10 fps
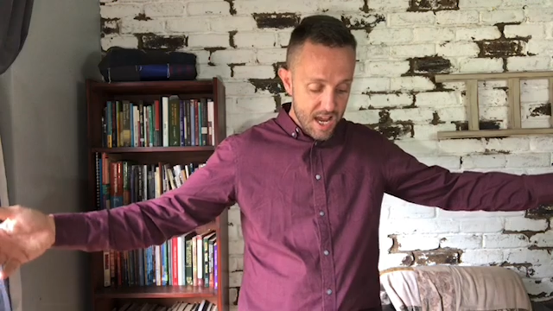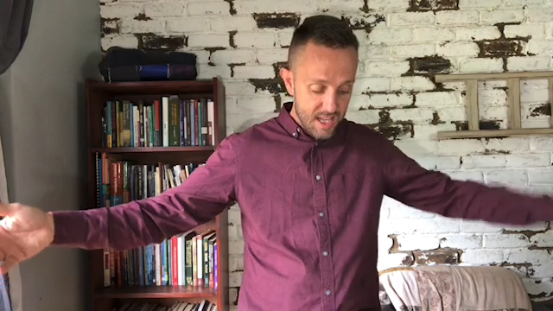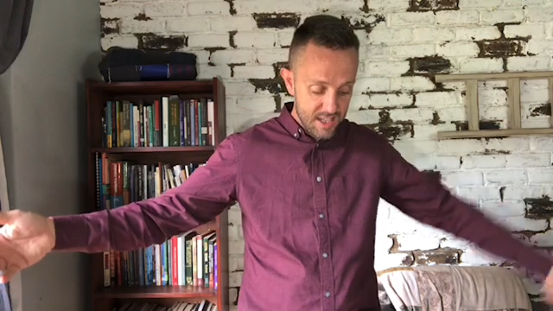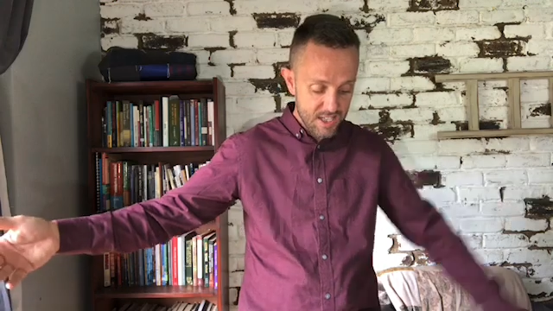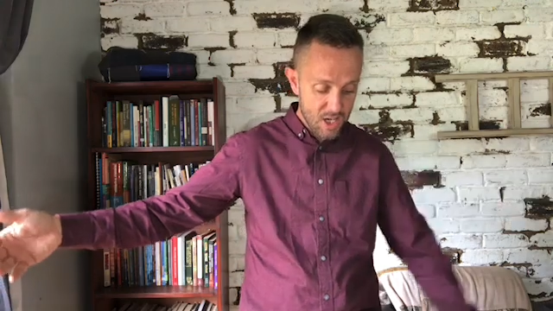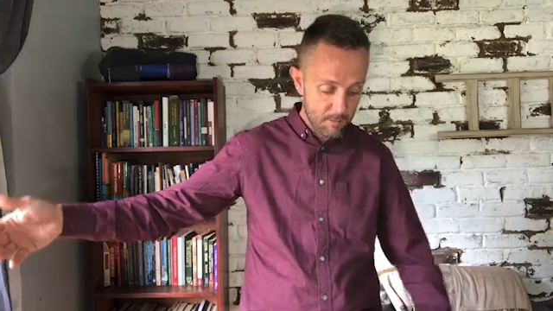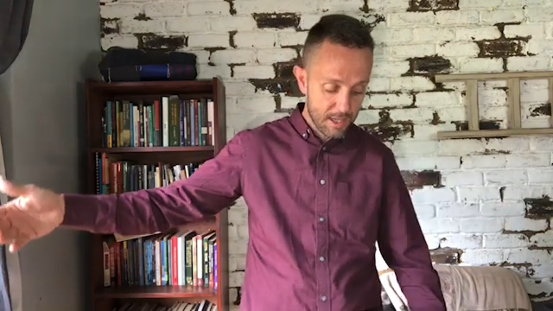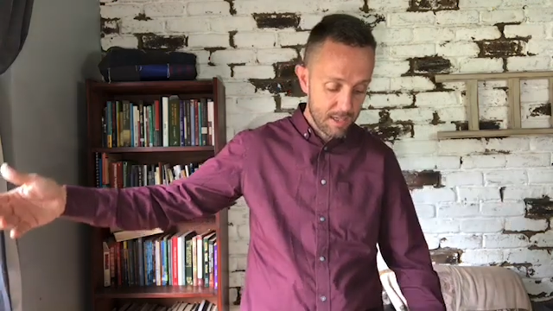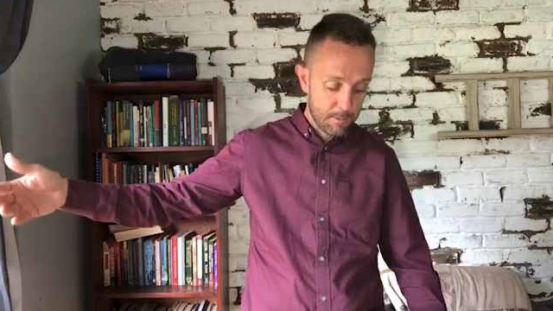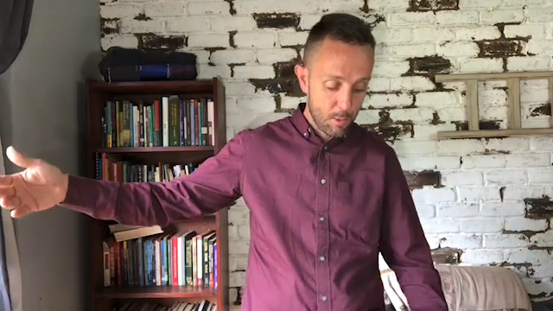and they shall be
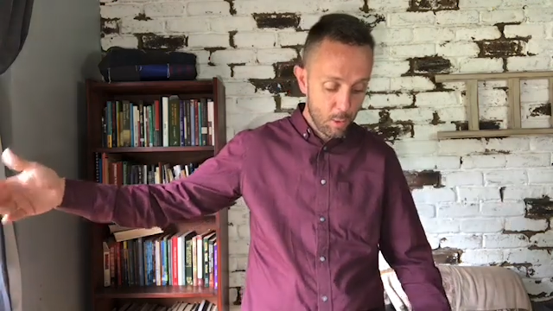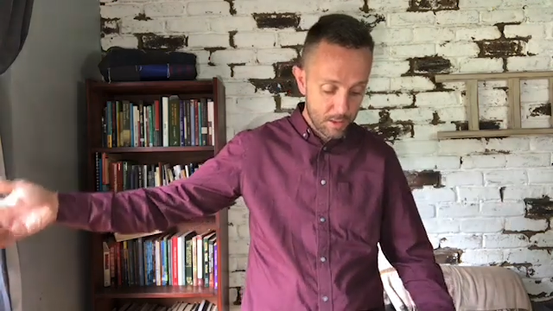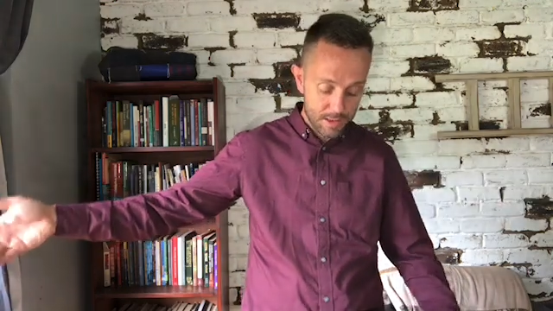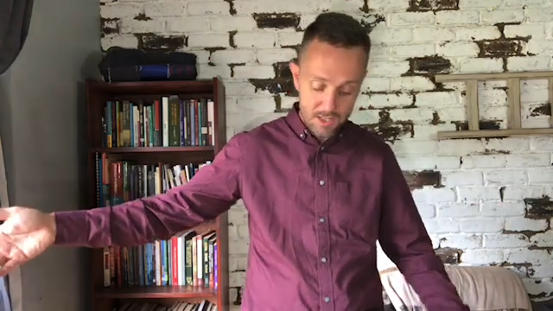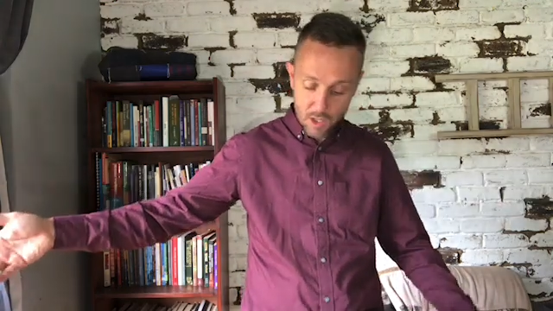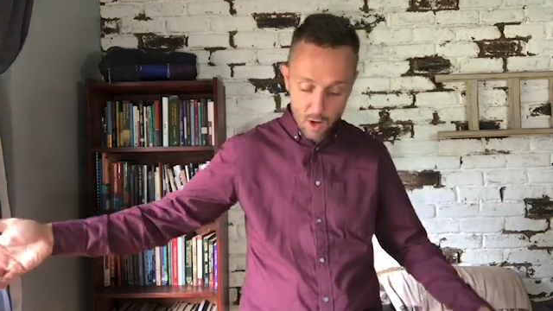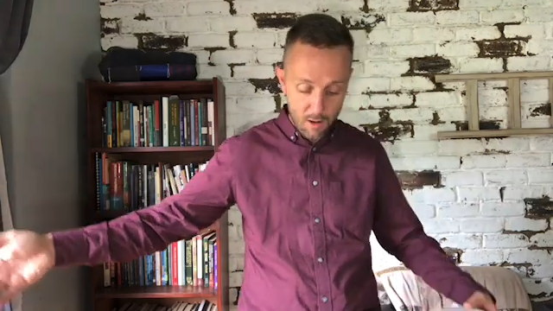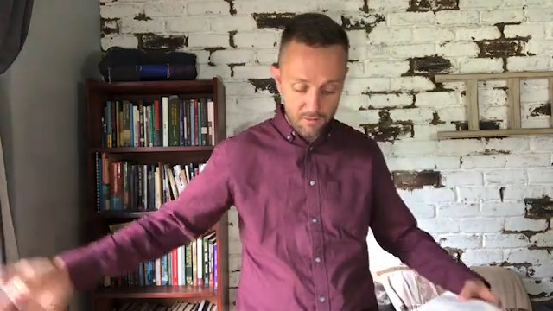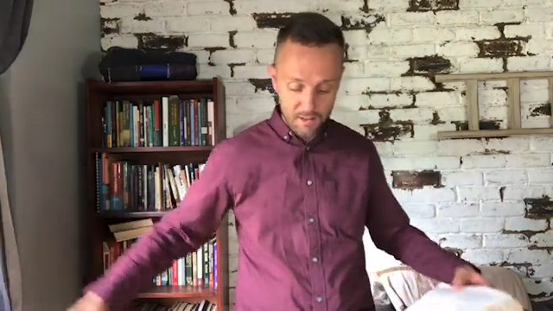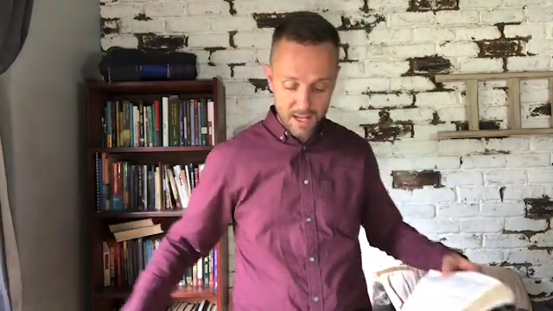an abhorrence to all
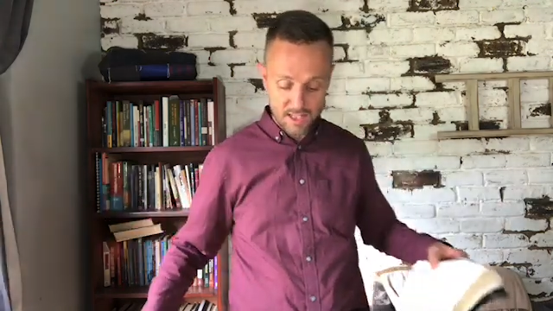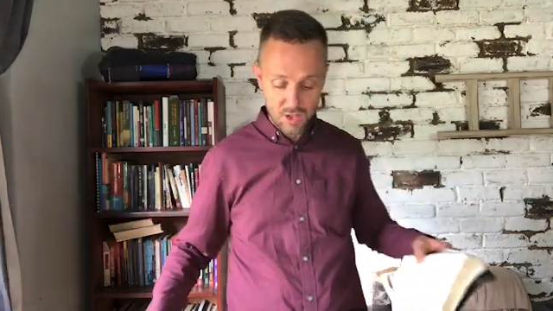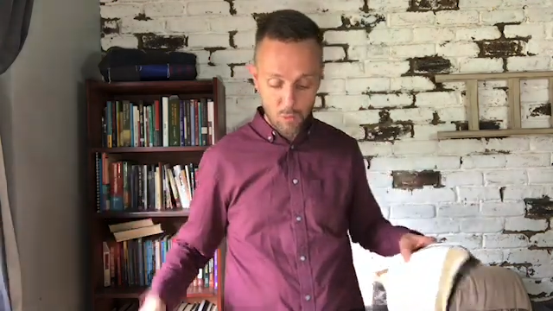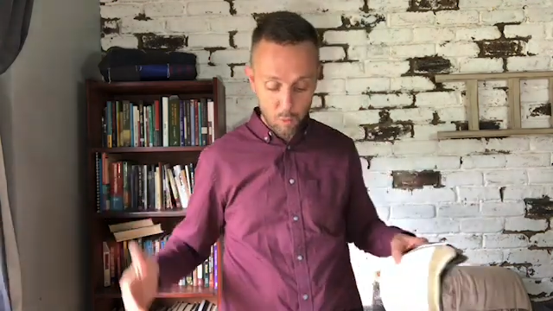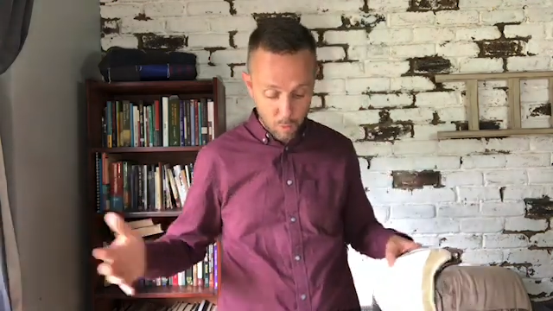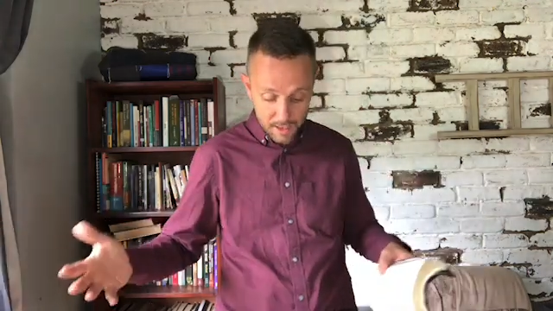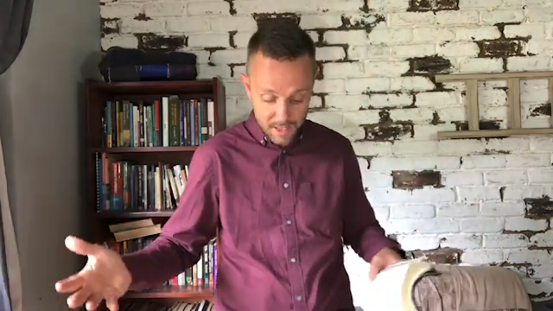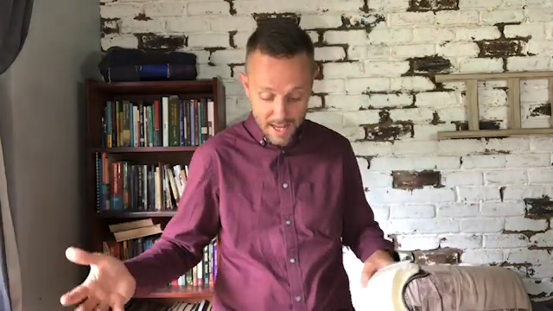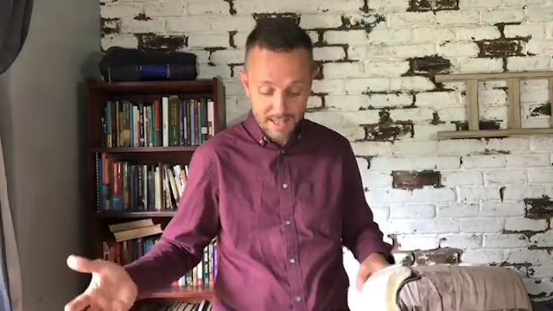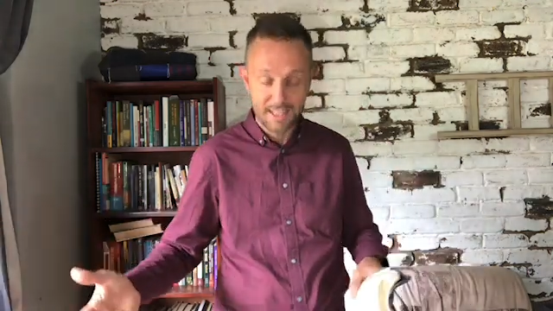flesh." What an
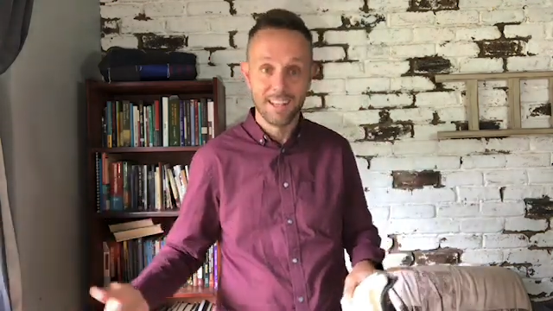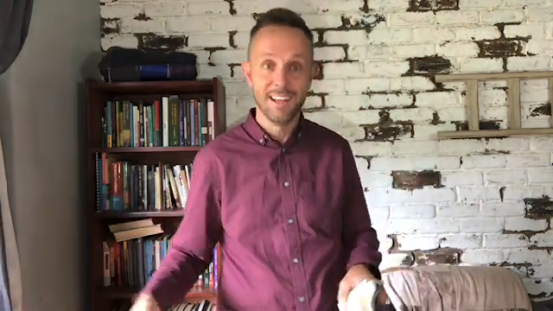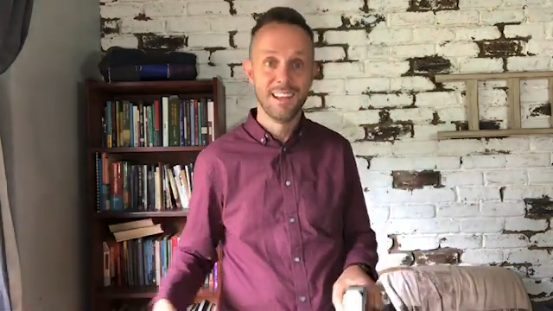ending.